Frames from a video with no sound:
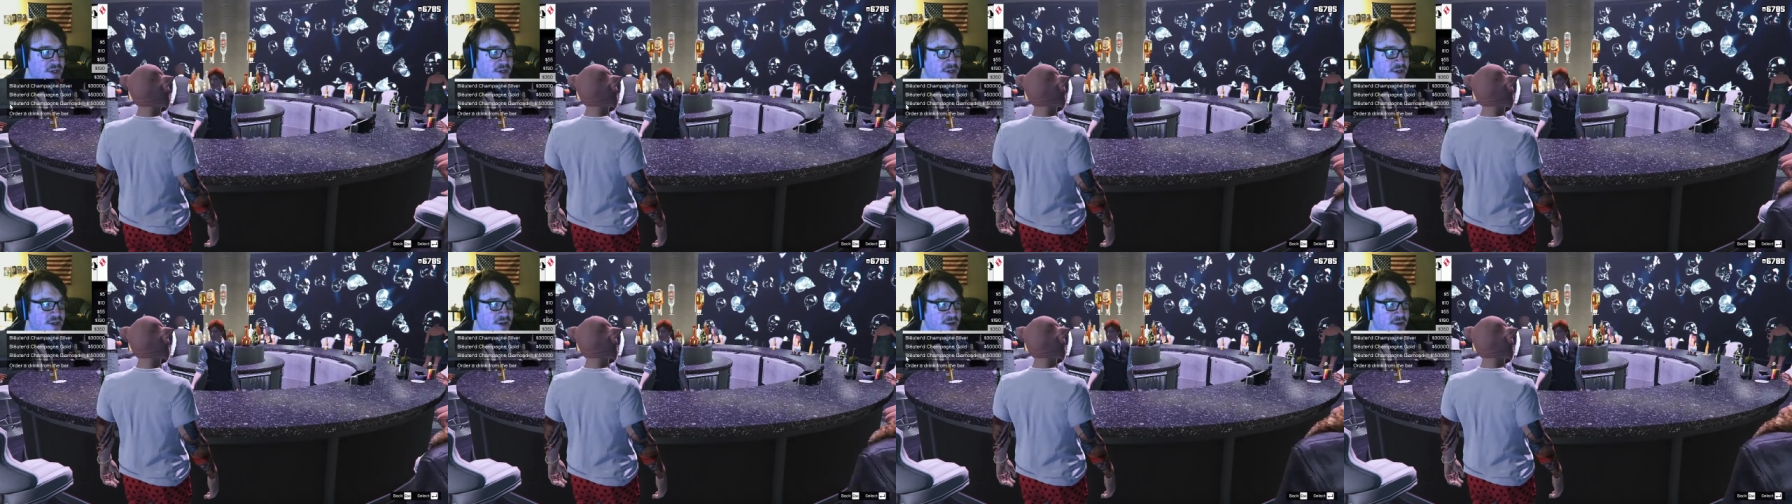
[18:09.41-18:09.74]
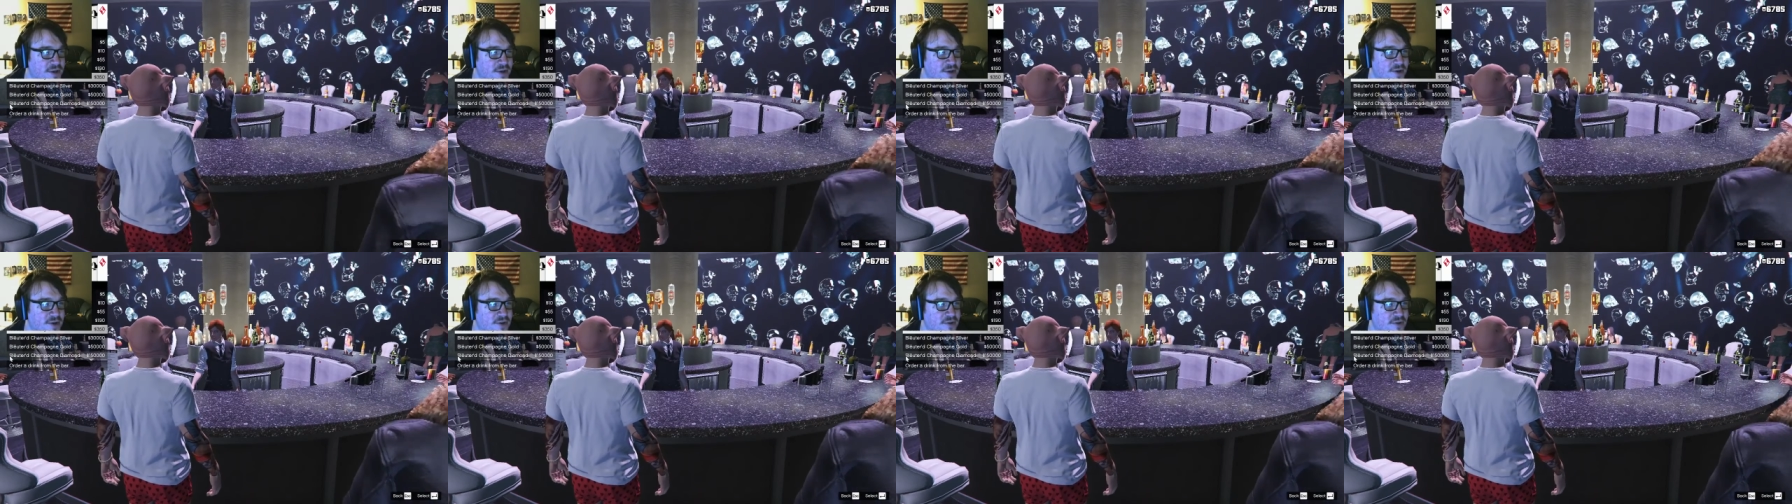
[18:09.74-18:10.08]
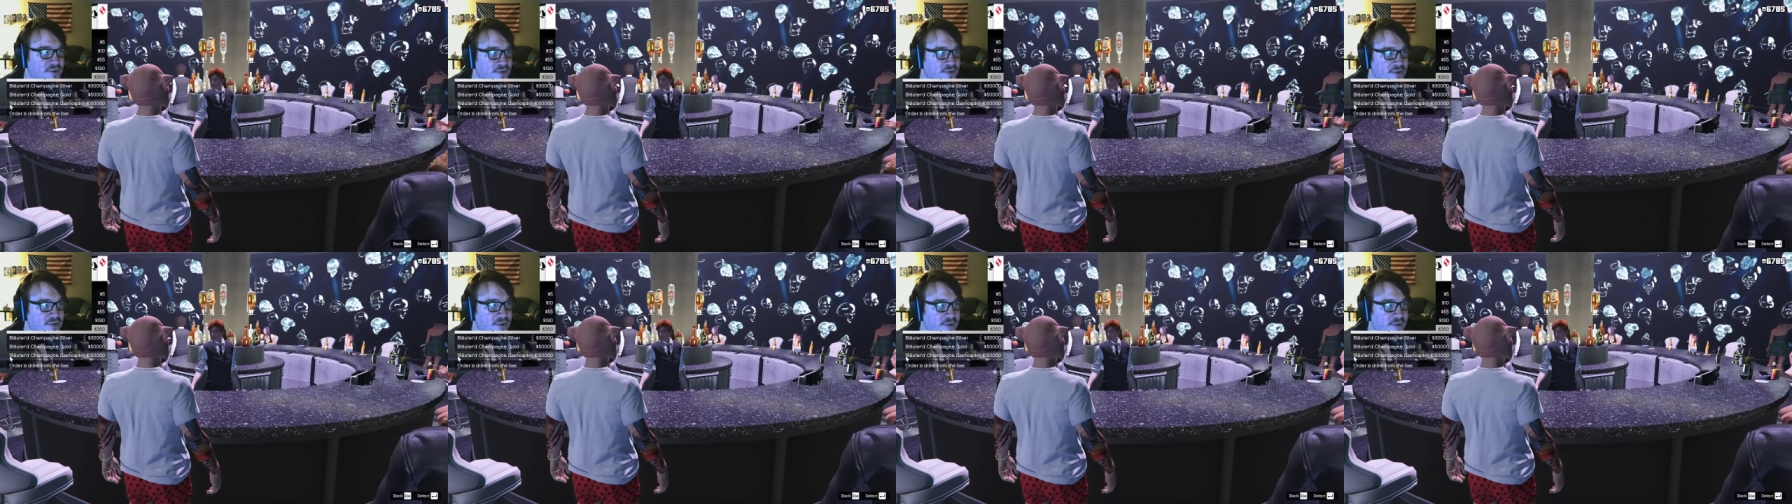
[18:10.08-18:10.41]
You can turn your
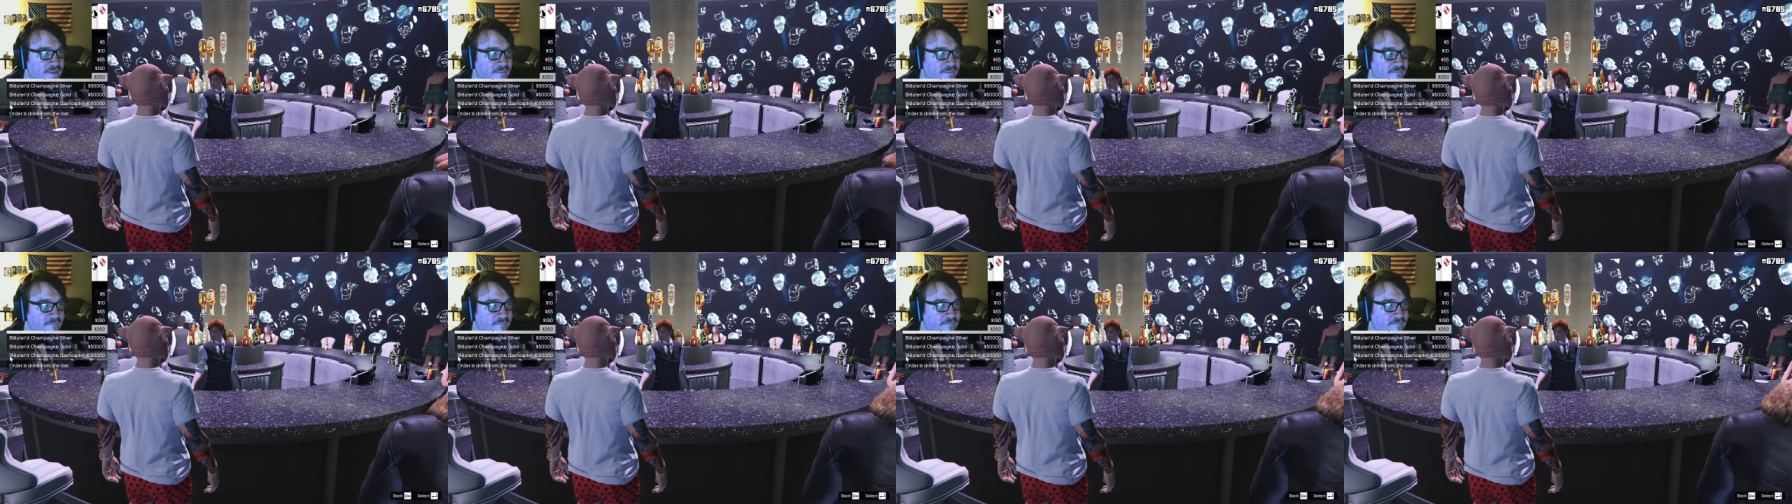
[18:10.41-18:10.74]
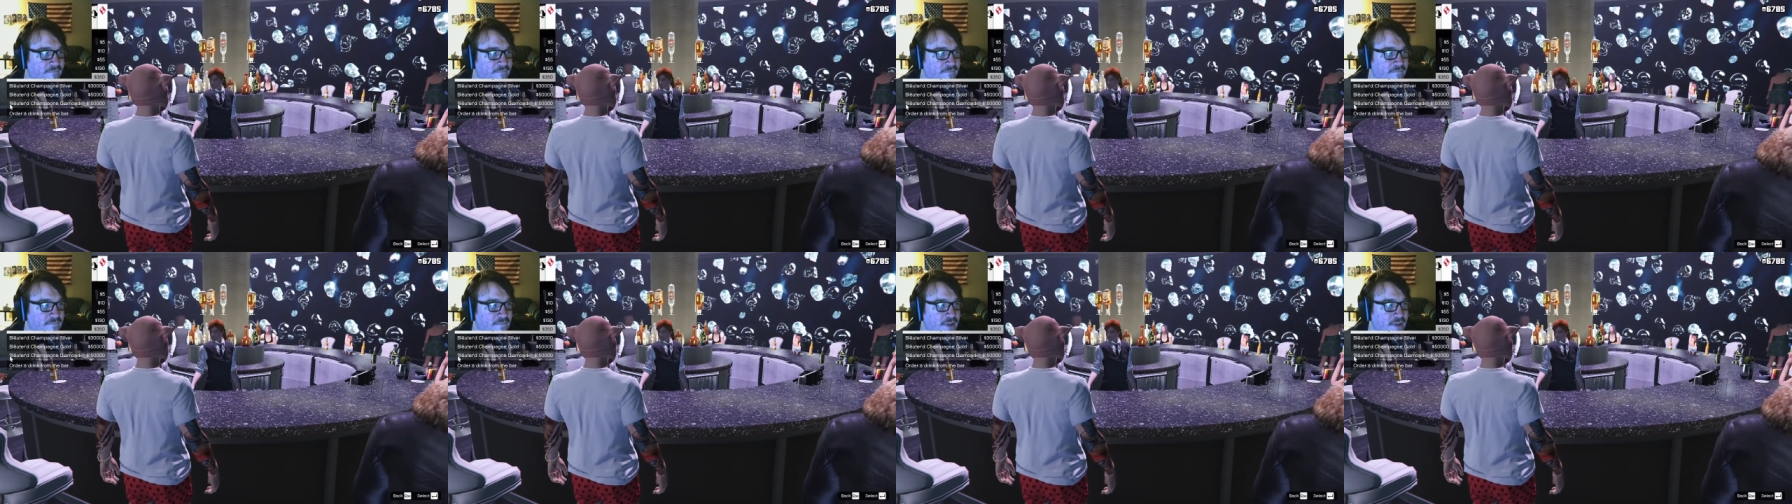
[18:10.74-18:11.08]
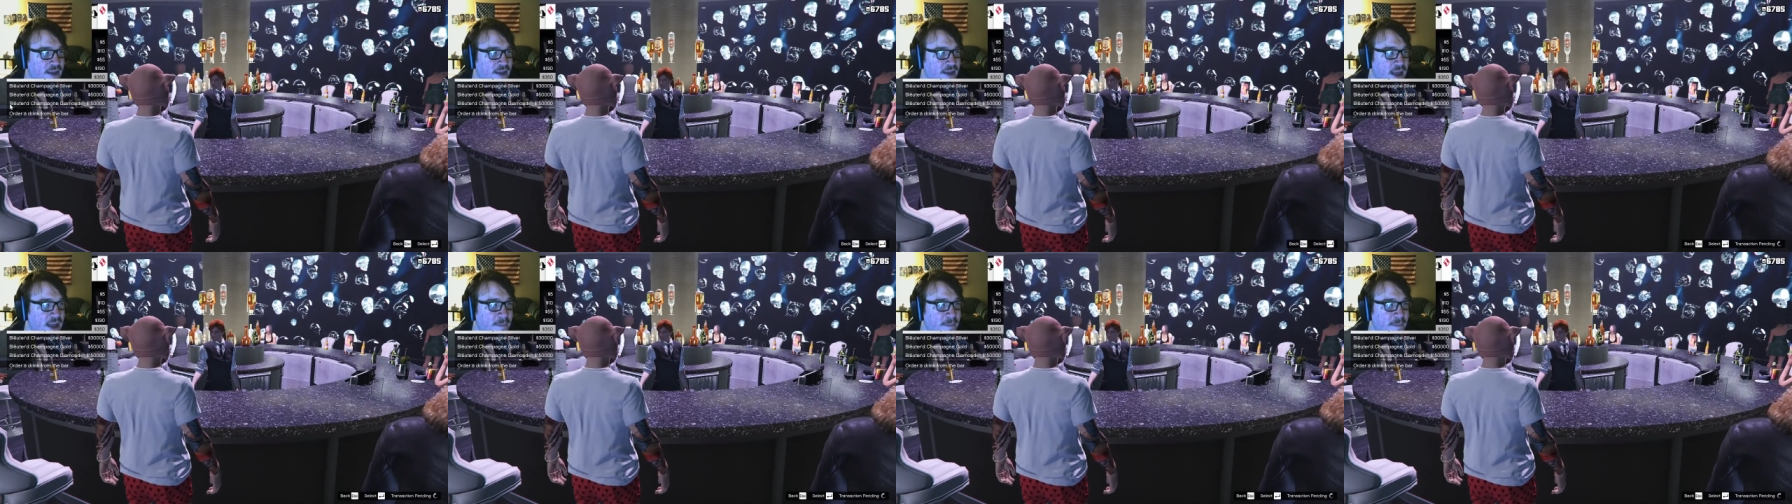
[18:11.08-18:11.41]
camera real quick.
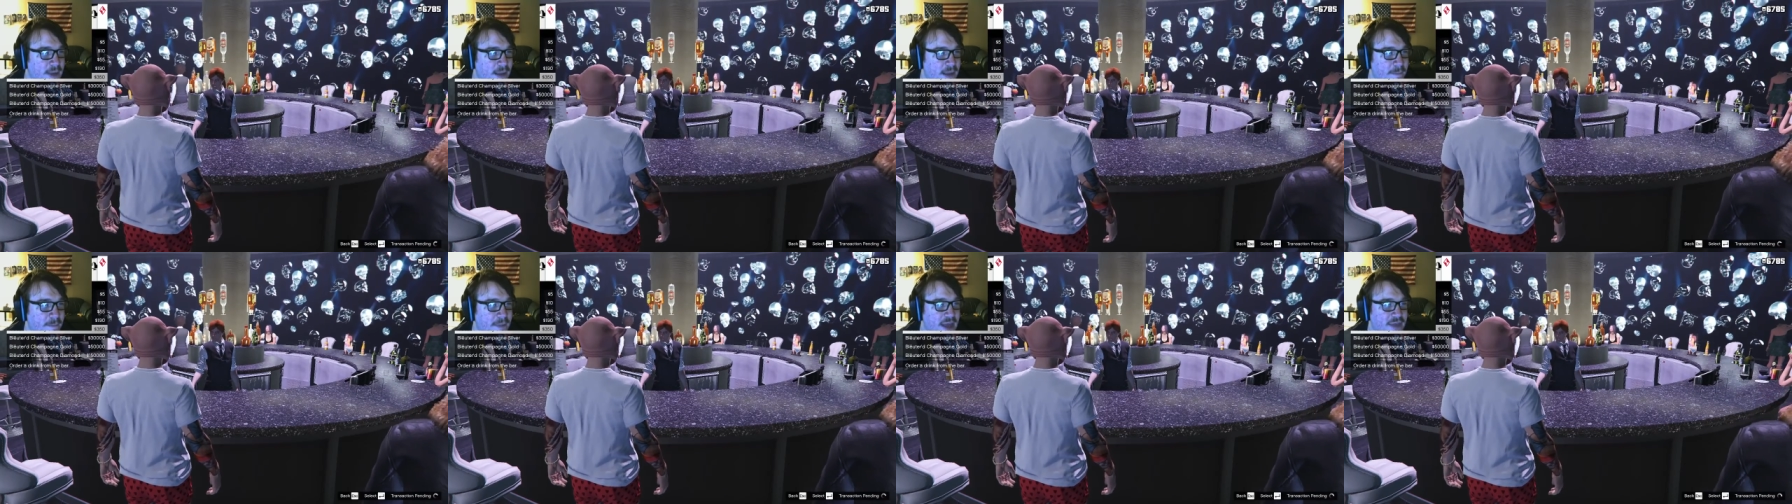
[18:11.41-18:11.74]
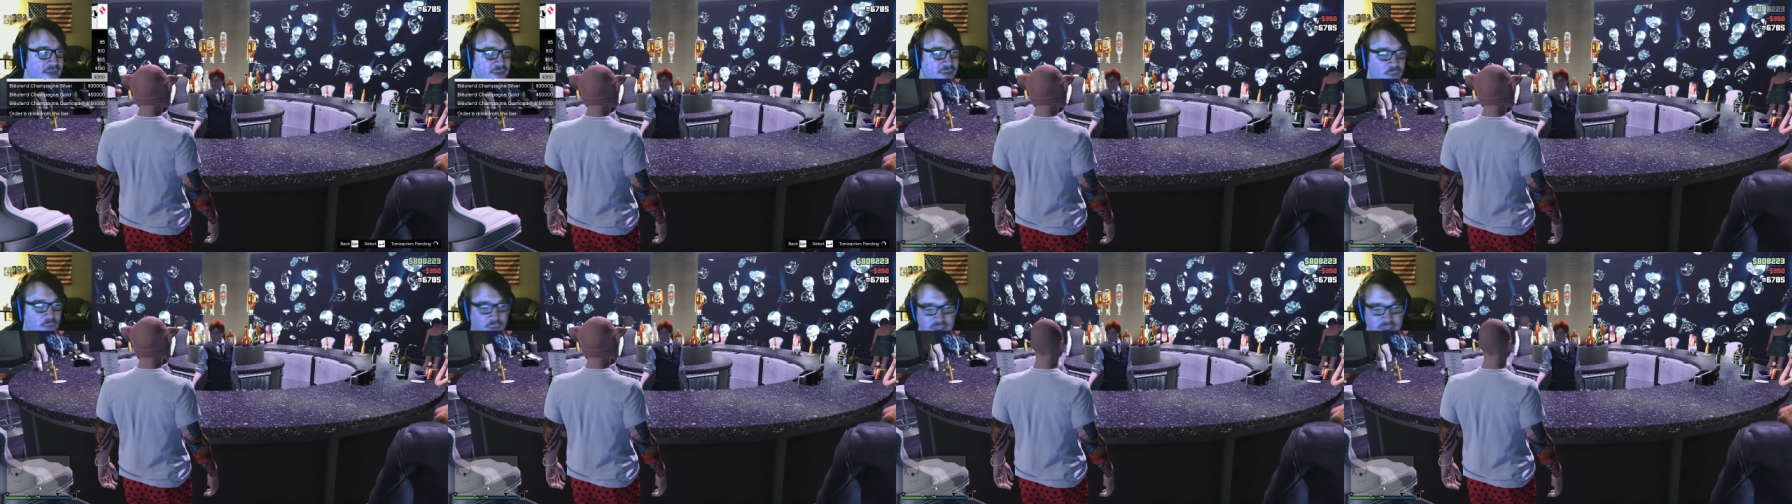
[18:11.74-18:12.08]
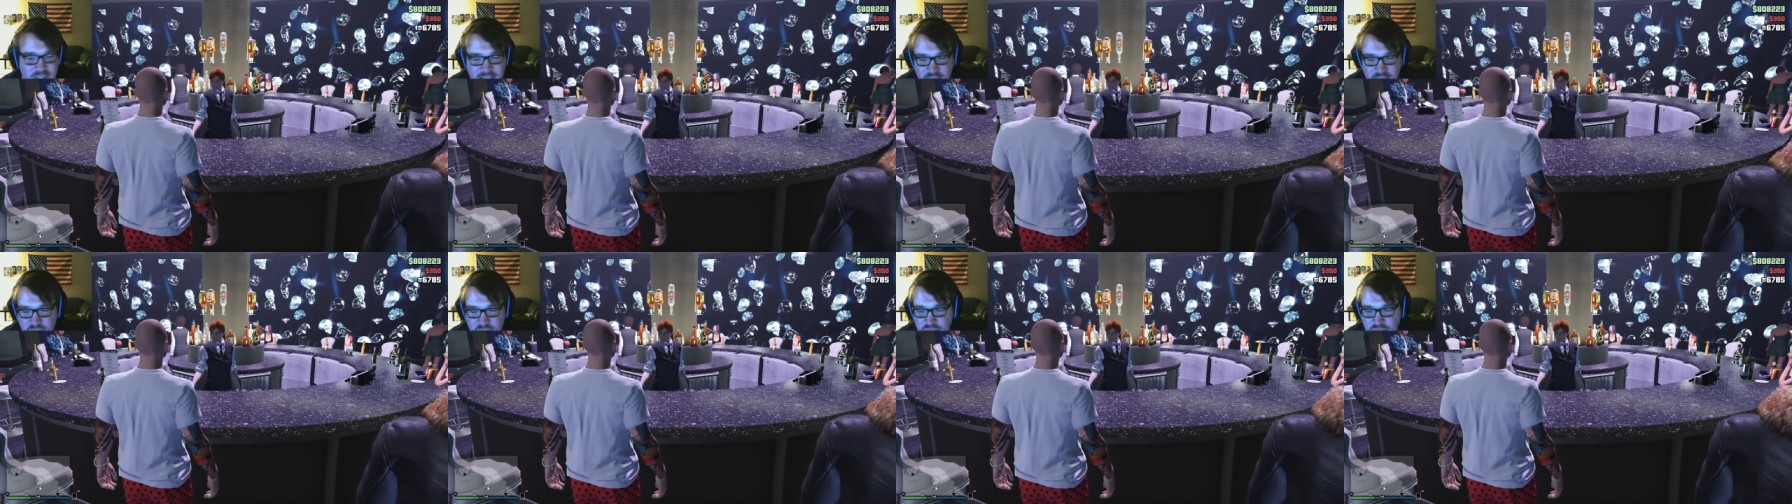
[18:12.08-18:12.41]
Macbeth
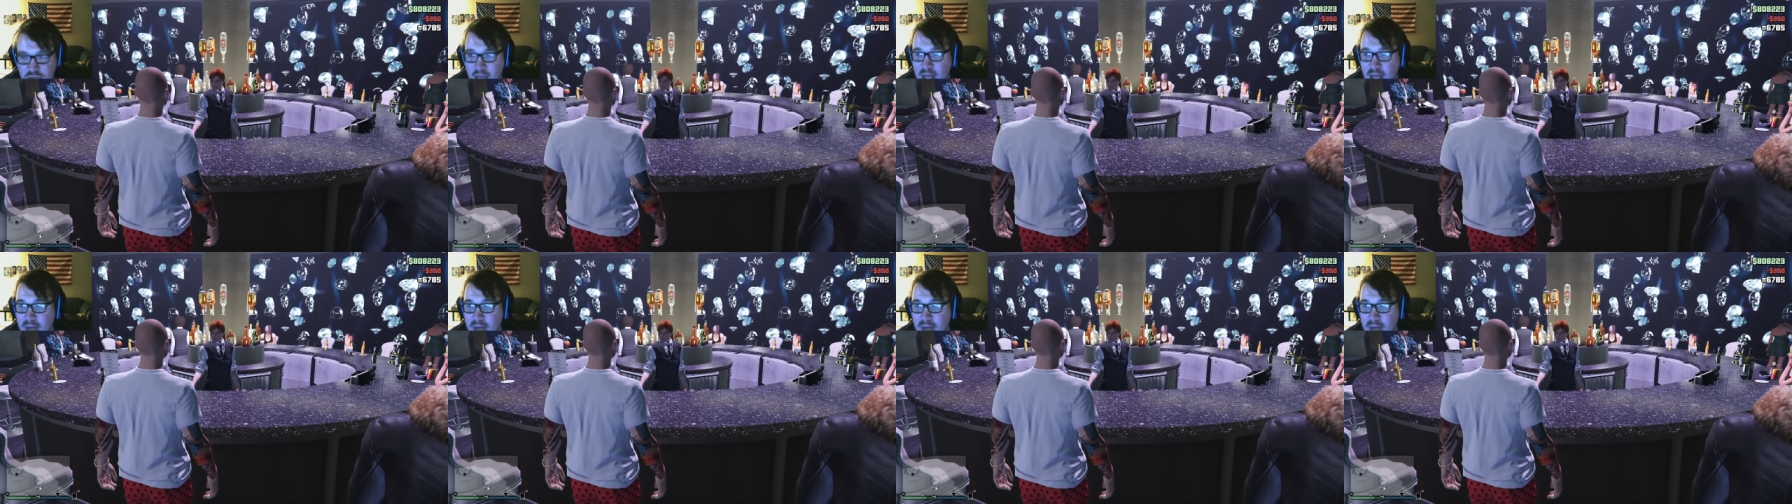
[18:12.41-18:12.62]
whiskey shot.